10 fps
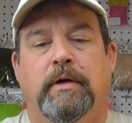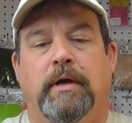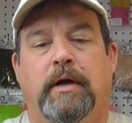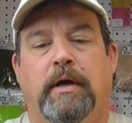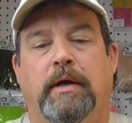
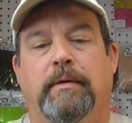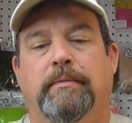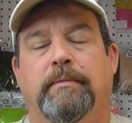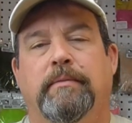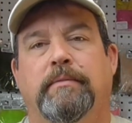
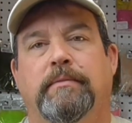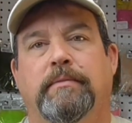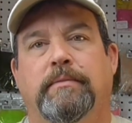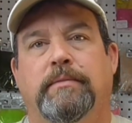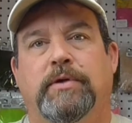
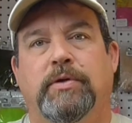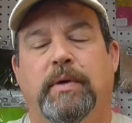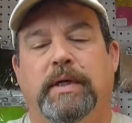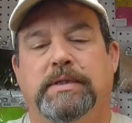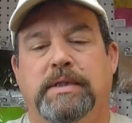
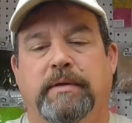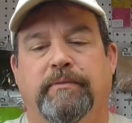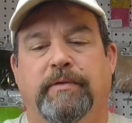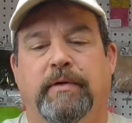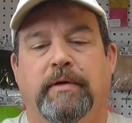2X
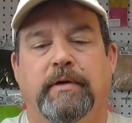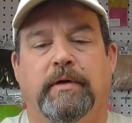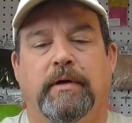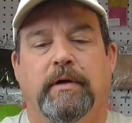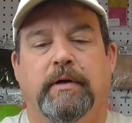nymph
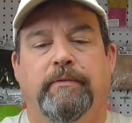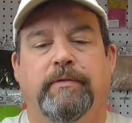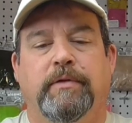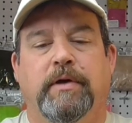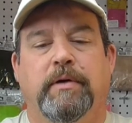hook.
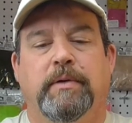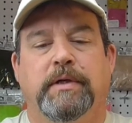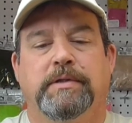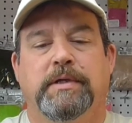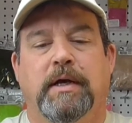If you
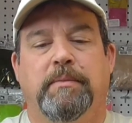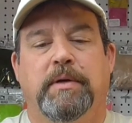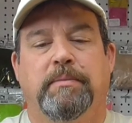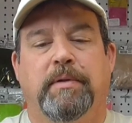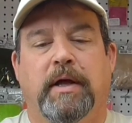notice, I'm
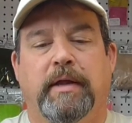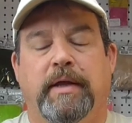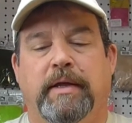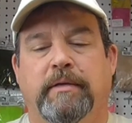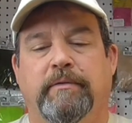going to apply
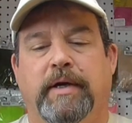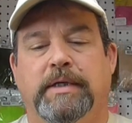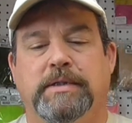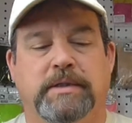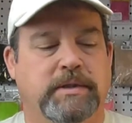that in the
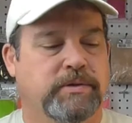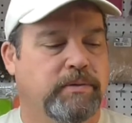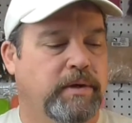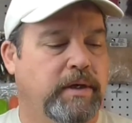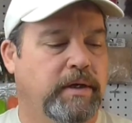vise this
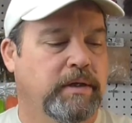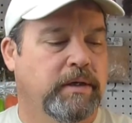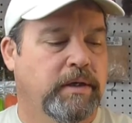way,